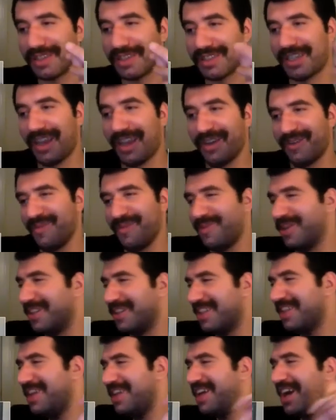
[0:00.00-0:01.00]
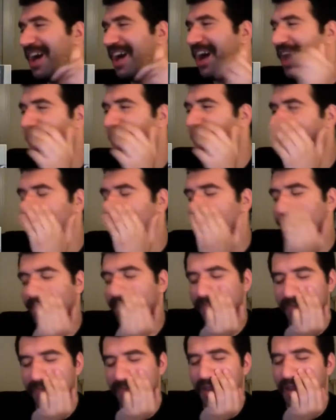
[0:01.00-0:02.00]
terrible. Um,
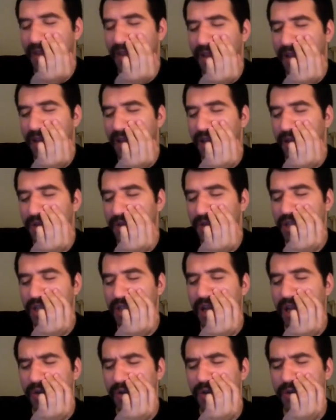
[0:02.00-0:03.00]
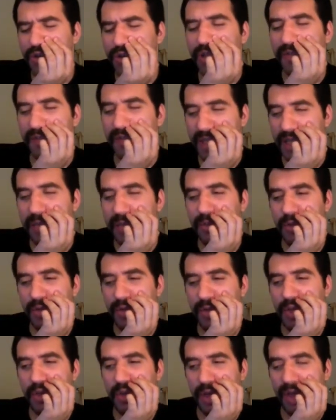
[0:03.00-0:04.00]
you just I don't know. You just have to keep
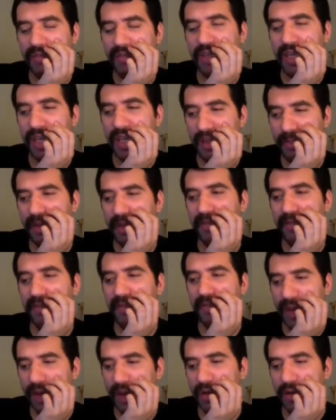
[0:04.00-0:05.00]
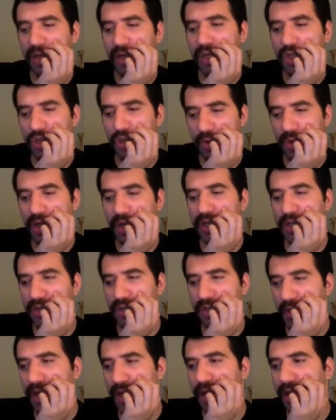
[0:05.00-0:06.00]
you, you have to keep it very short and
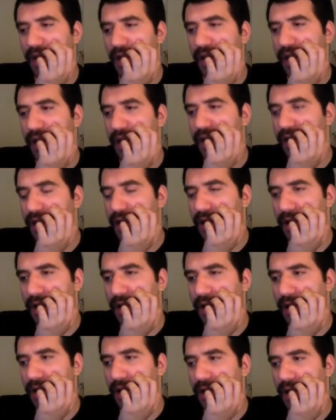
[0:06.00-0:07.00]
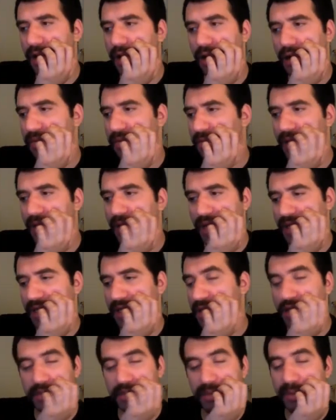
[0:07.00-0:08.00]
sweet, and uh, uh, uh, like I
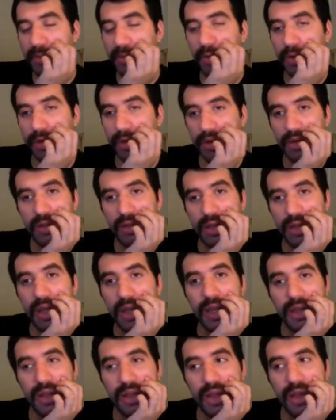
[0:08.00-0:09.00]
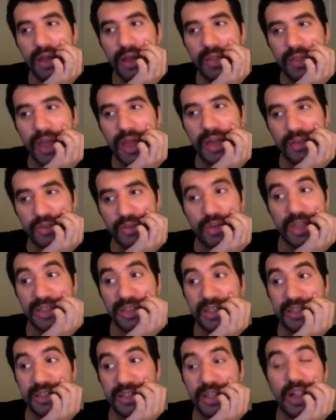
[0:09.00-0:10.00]
said, just be bored, and uh, that
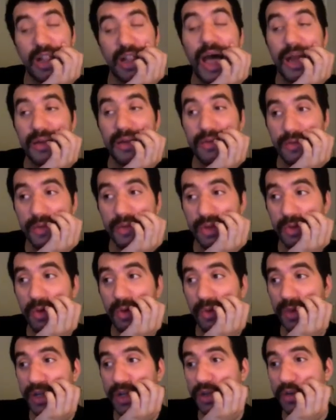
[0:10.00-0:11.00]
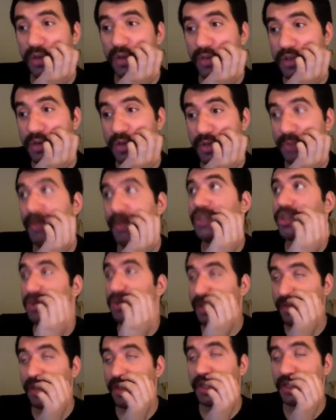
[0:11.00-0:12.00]
translates a lot with what we do. So
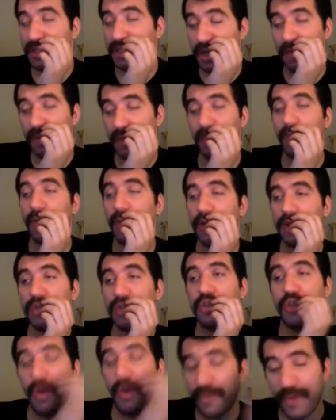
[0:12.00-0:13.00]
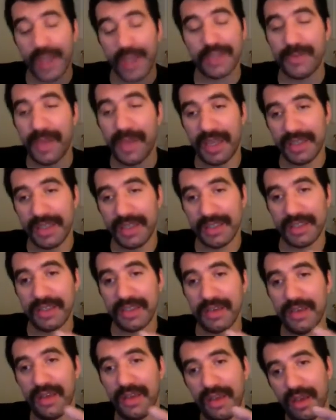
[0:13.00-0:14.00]
especially with everything is terrible, where it is so fast
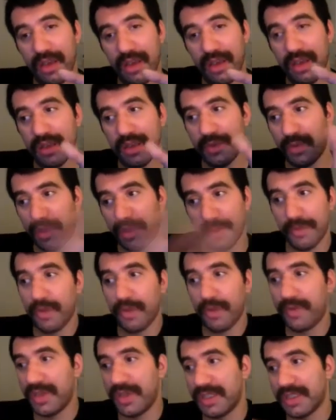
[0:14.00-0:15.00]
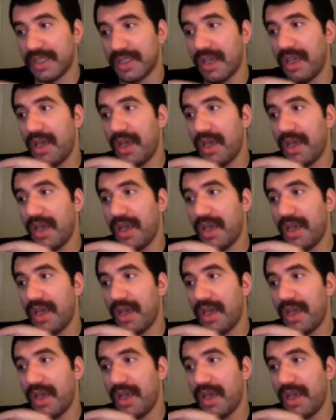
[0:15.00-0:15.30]
paced with the movies.